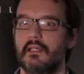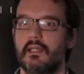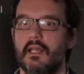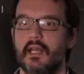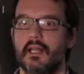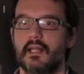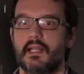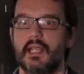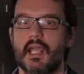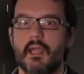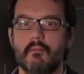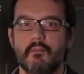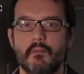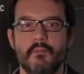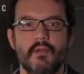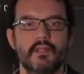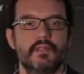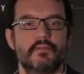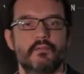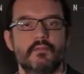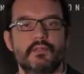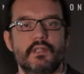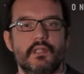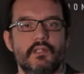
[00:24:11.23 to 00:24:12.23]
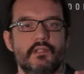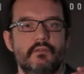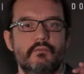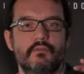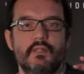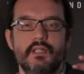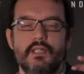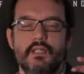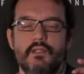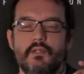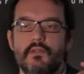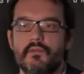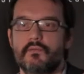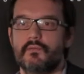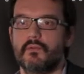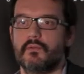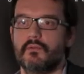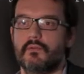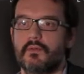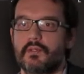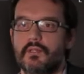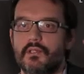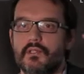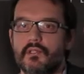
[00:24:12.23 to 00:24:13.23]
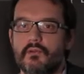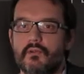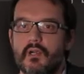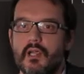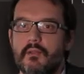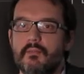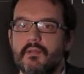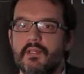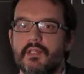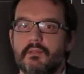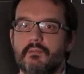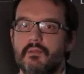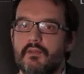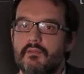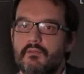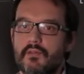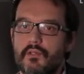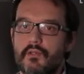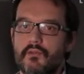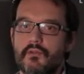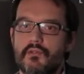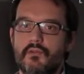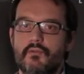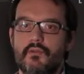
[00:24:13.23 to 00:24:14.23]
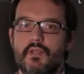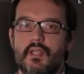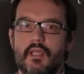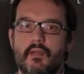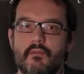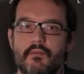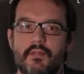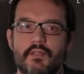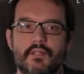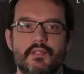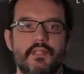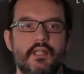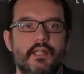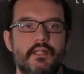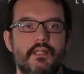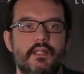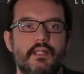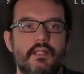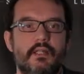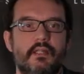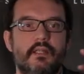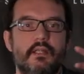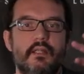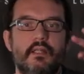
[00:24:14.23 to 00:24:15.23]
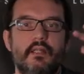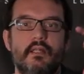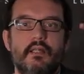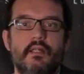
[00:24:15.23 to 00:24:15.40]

And a camera metaphor is actually really useful for describing some of the views you can get with this technique.